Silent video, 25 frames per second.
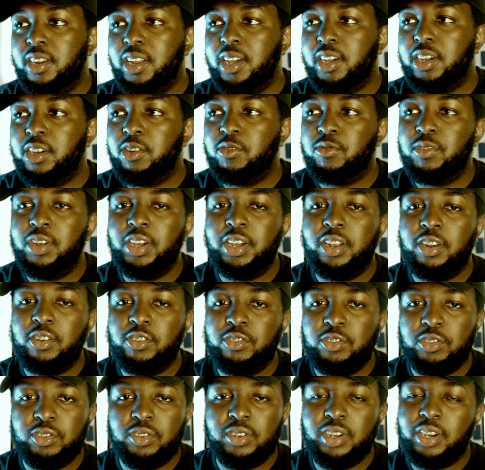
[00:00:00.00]
like
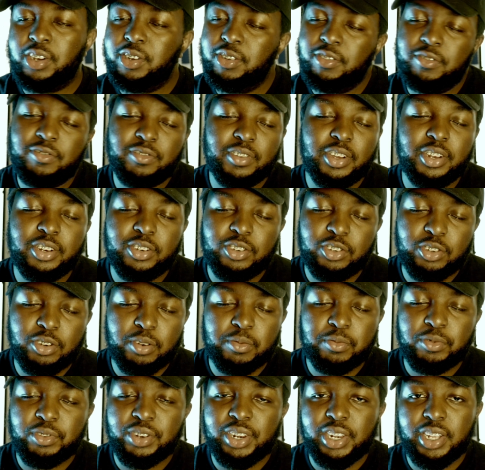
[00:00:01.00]
I couldn't find a
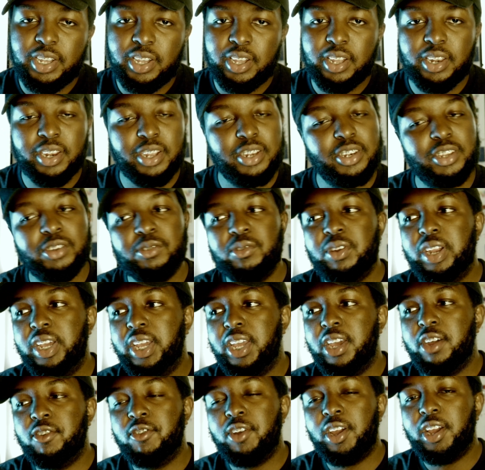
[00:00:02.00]
job really, and I didn't want to
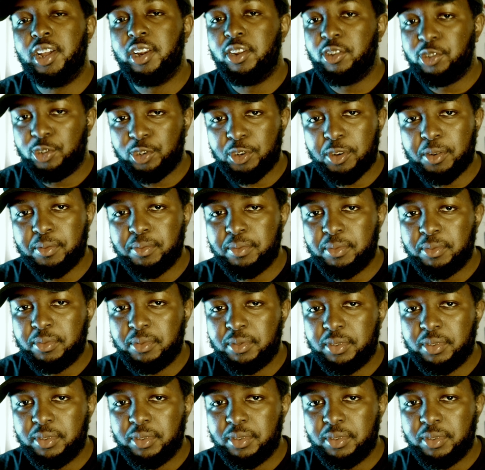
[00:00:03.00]
get a regular job.